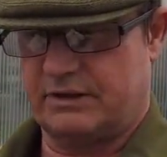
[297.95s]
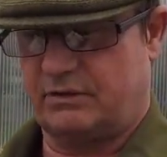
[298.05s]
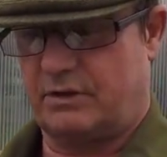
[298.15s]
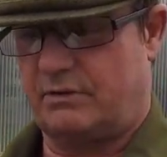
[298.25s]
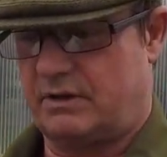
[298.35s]
They'll
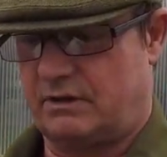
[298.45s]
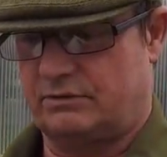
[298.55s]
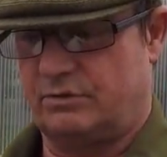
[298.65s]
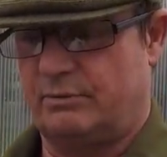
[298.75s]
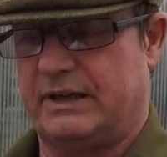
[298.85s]
go. I'll
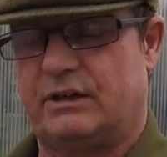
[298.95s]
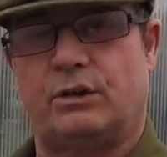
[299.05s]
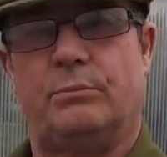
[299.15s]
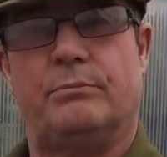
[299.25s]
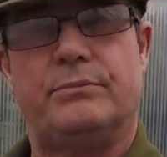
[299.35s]
do them in
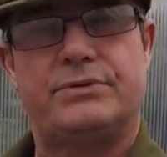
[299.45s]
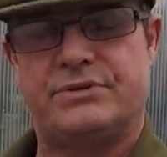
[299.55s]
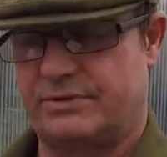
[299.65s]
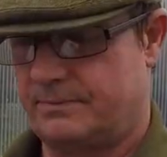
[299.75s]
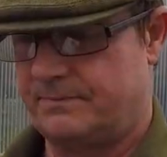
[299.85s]

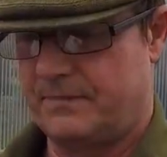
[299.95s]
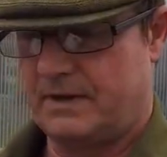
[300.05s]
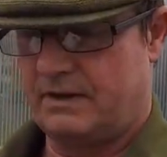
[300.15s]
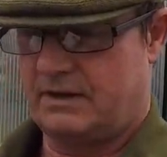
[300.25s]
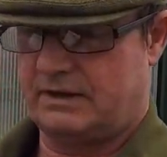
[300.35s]
clumps,
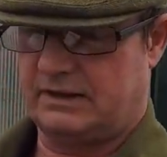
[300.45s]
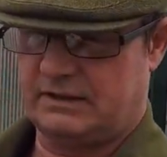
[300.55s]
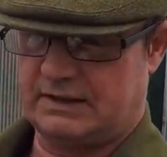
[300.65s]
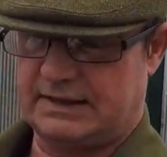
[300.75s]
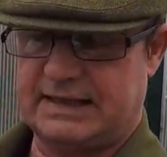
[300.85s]
and
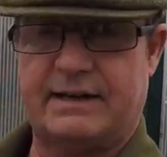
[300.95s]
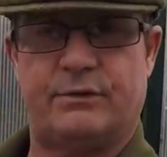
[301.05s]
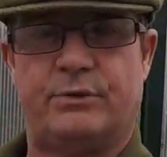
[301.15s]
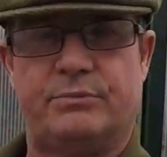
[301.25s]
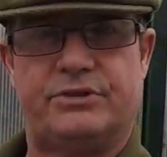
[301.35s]
it'll allow
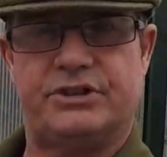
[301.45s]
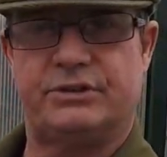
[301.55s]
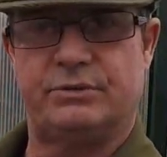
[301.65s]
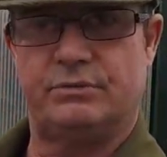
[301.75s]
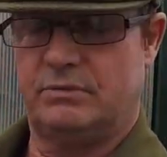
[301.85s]
them
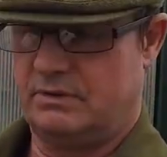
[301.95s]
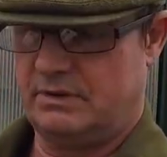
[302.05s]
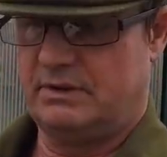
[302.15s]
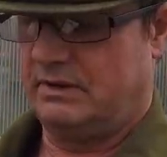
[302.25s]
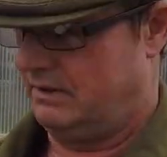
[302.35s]
to
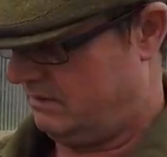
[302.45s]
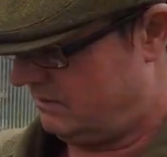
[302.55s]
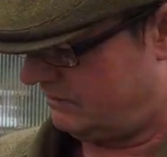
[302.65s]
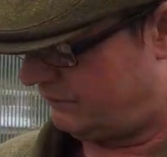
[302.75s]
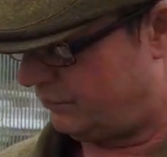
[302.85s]

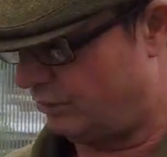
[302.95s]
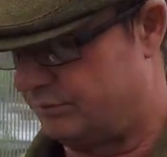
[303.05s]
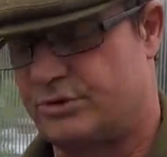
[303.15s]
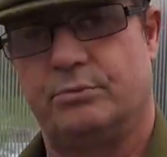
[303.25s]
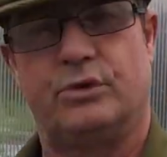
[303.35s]

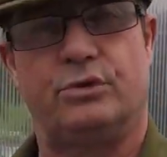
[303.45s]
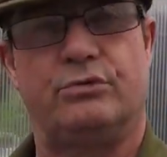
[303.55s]
form some good